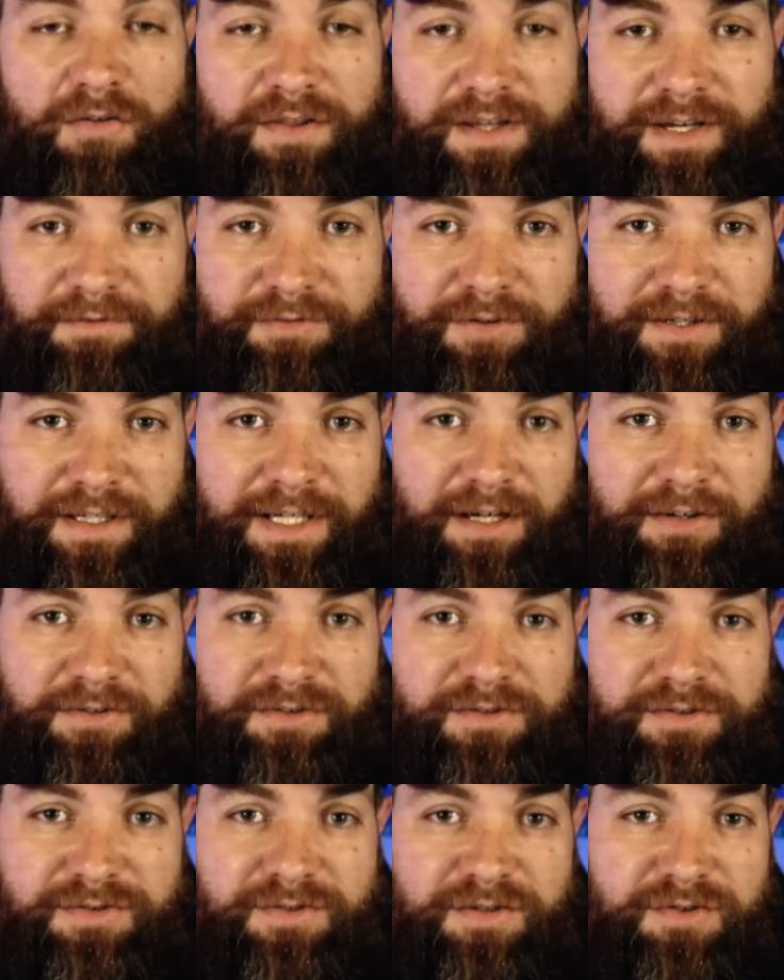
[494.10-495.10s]
all the different
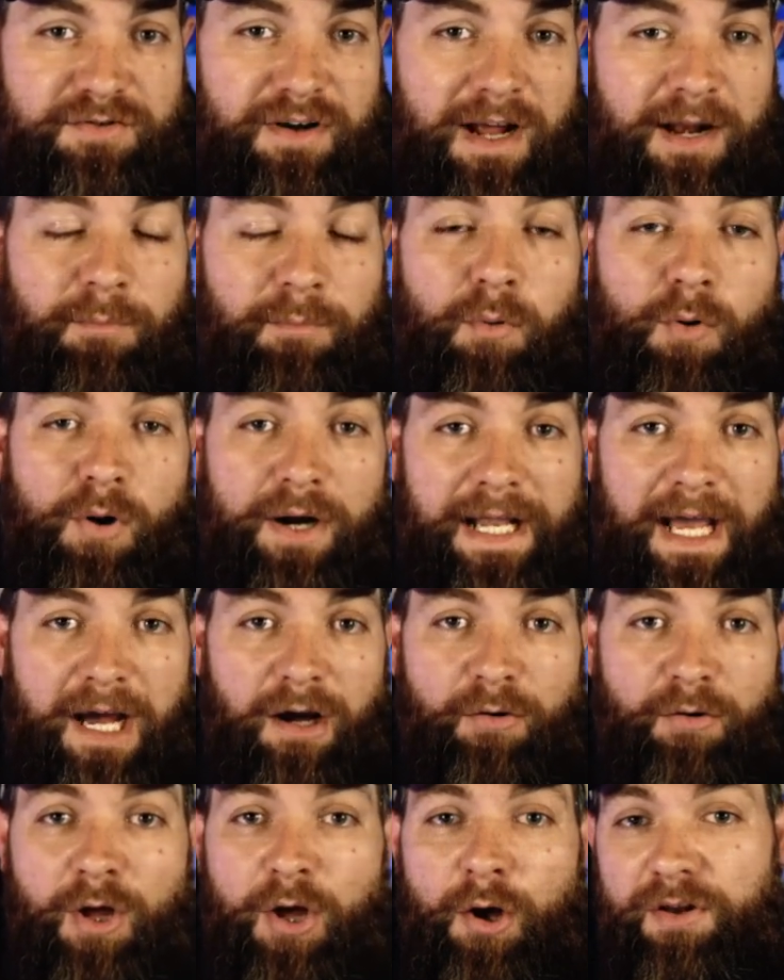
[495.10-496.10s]
characters to try to point
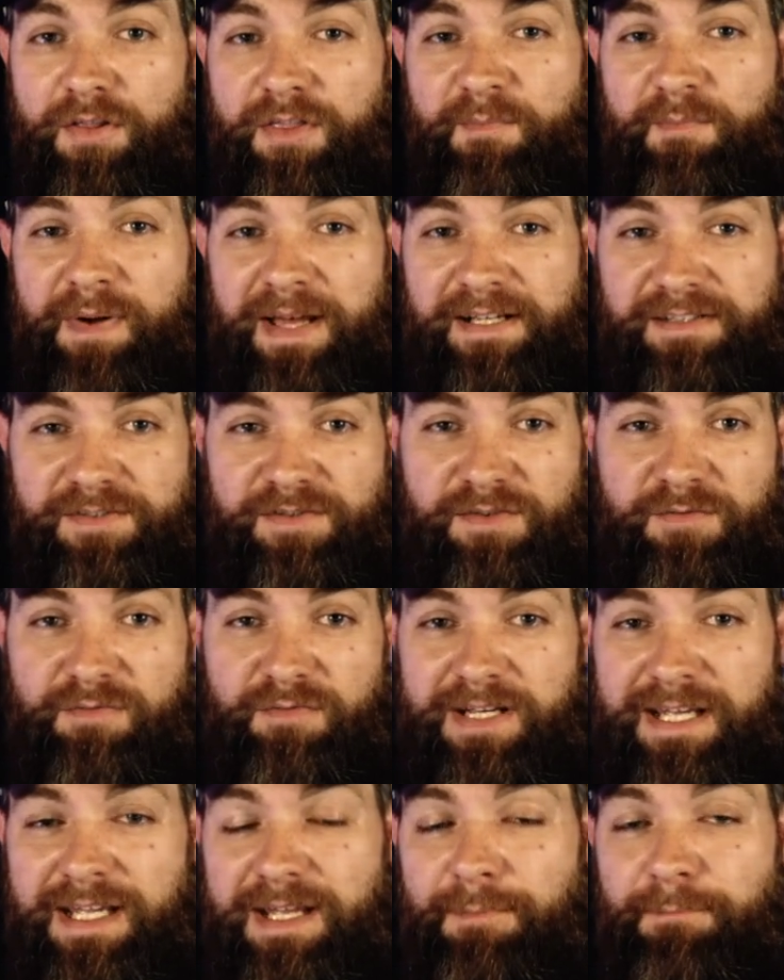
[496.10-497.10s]
out what are the best
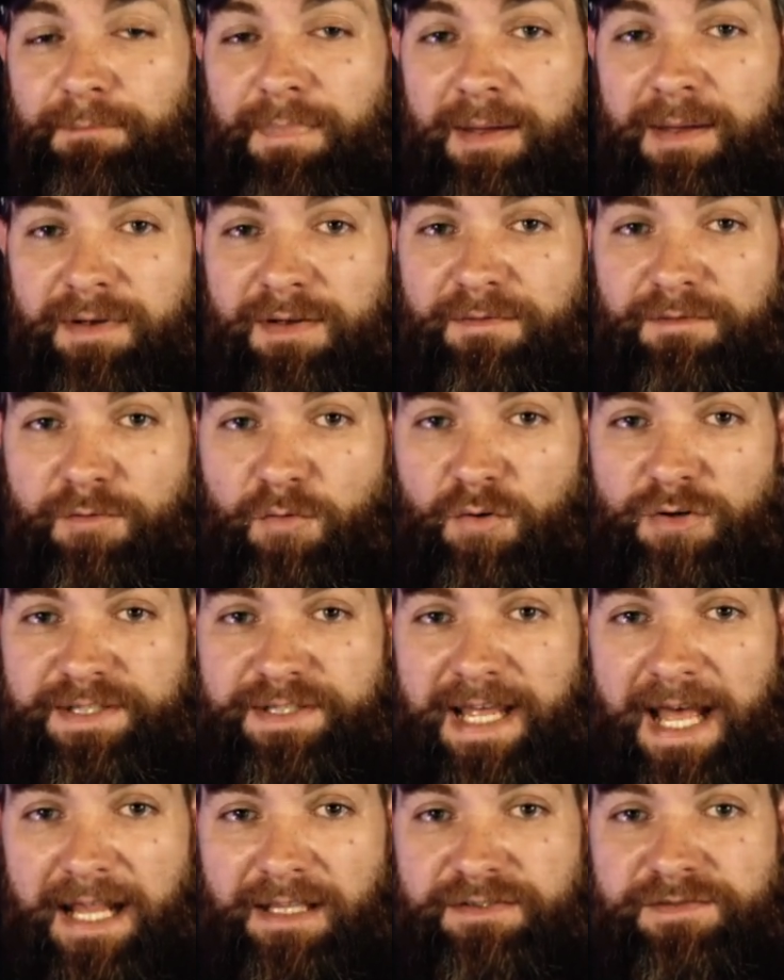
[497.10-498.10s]
3, maybe 4
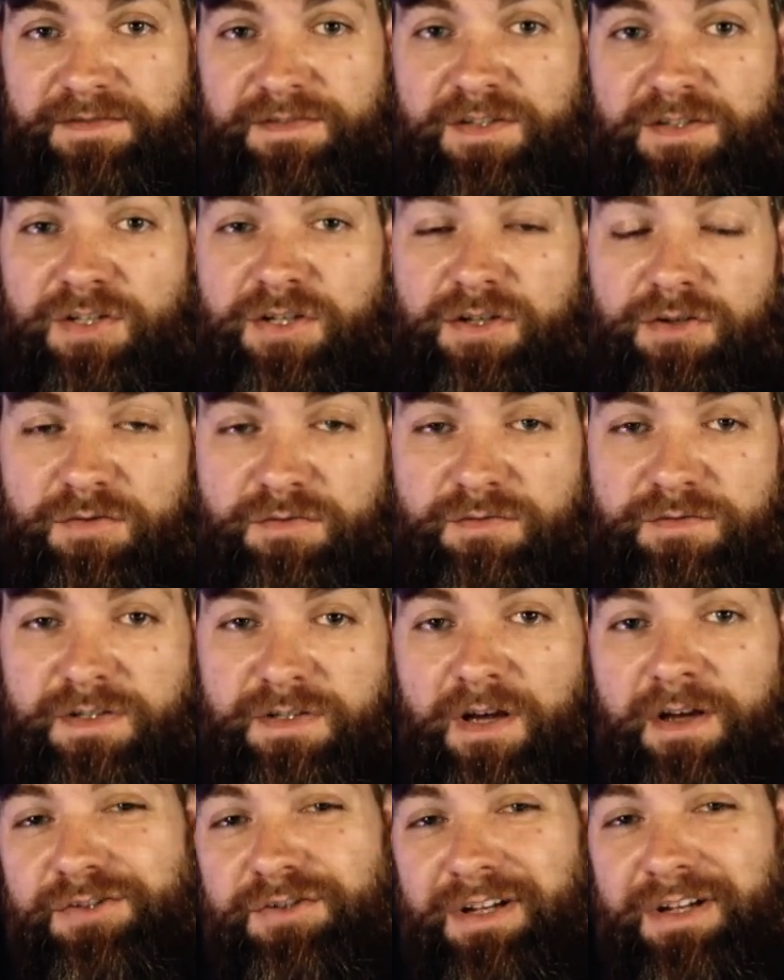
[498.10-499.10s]
talents to use
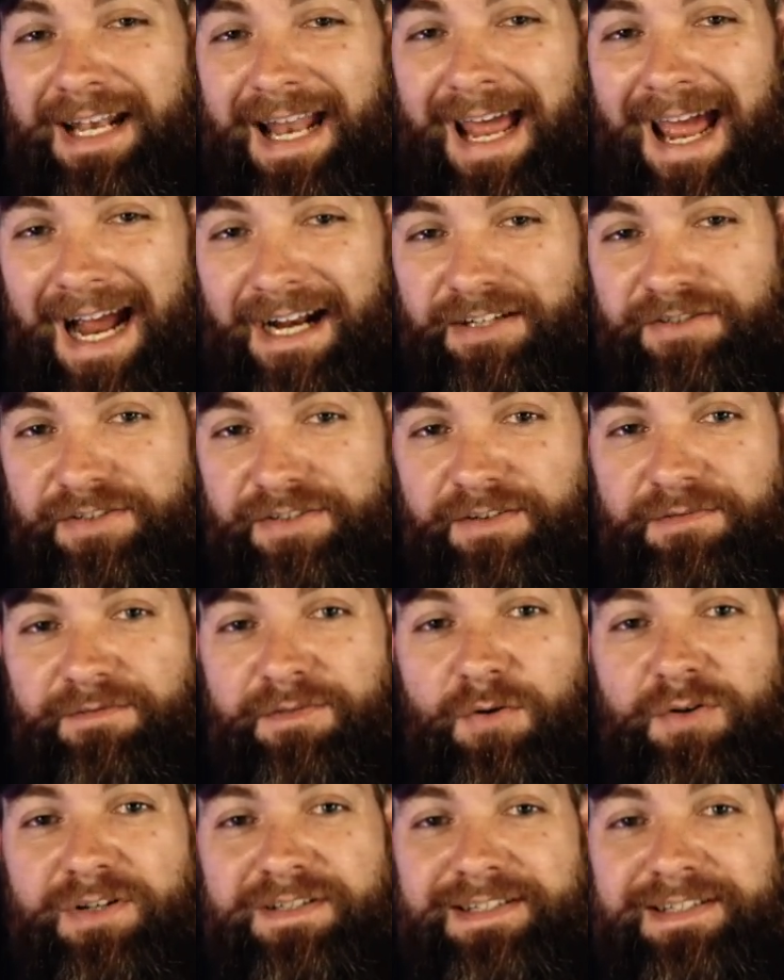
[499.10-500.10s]
so that you can actually
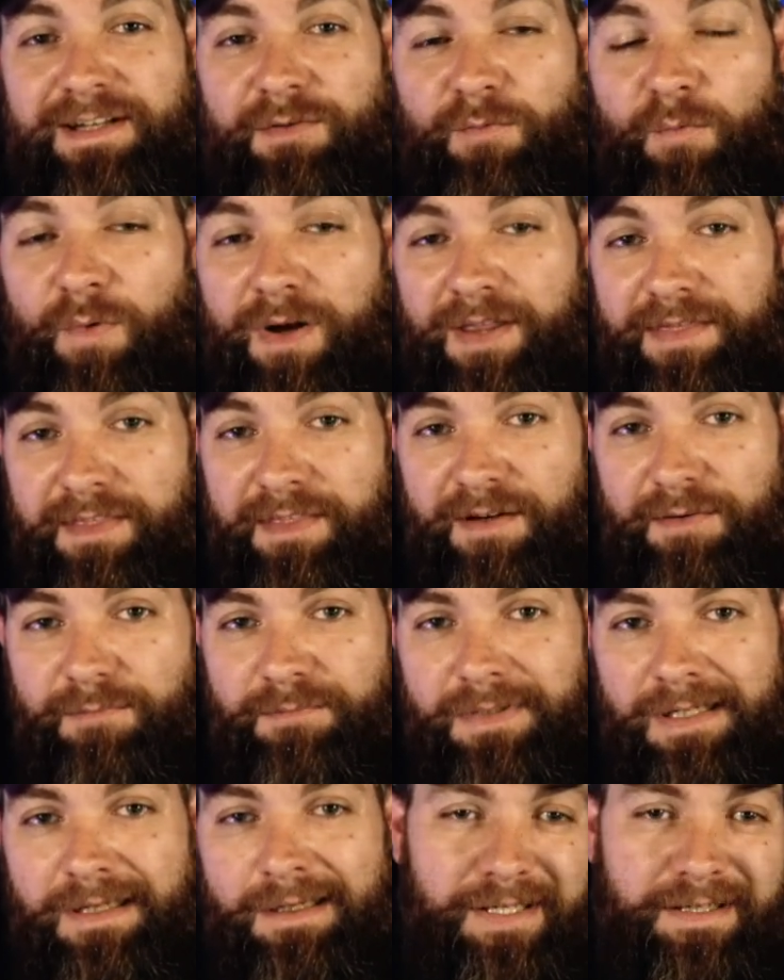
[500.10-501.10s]
focus in with
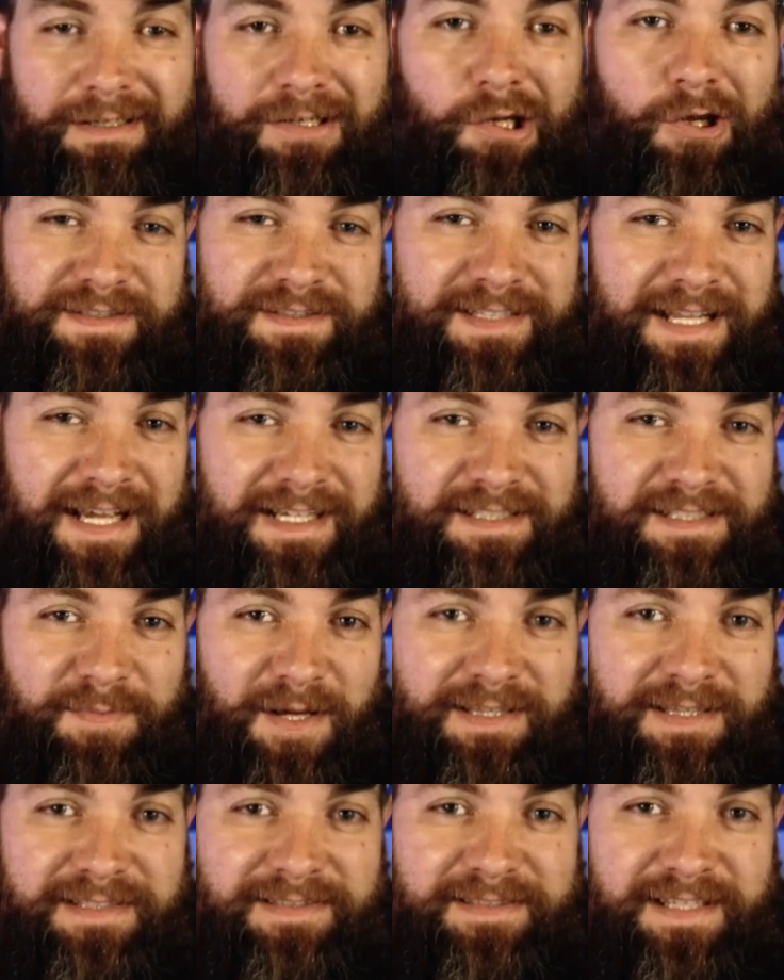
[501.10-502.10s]
them. But what's nice
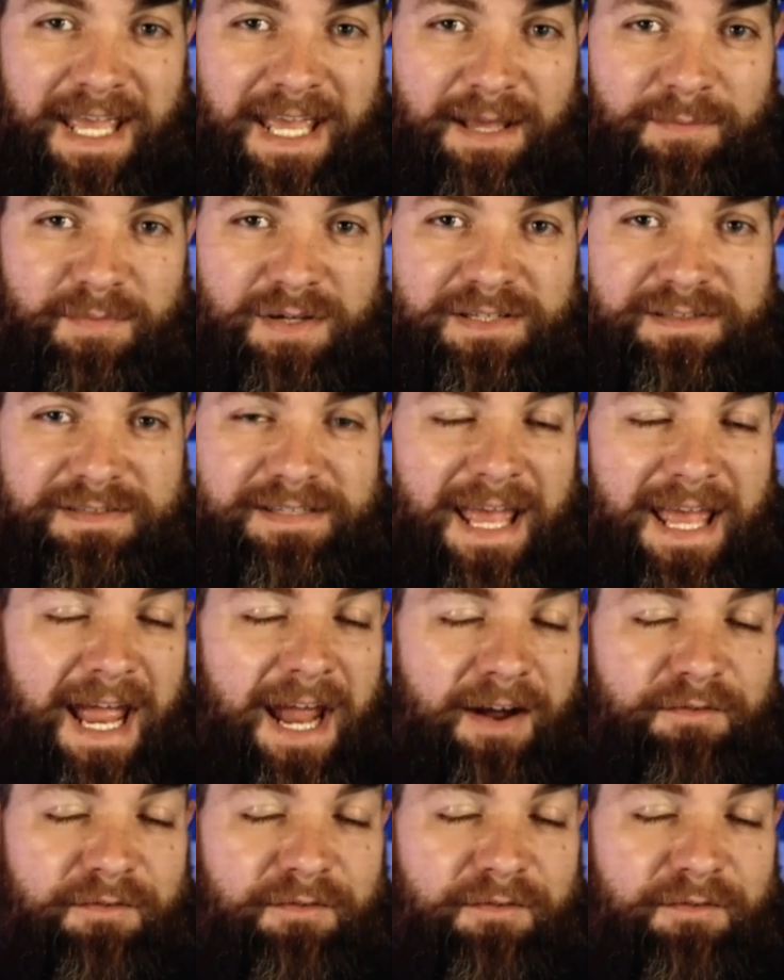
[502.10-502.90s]
about this game is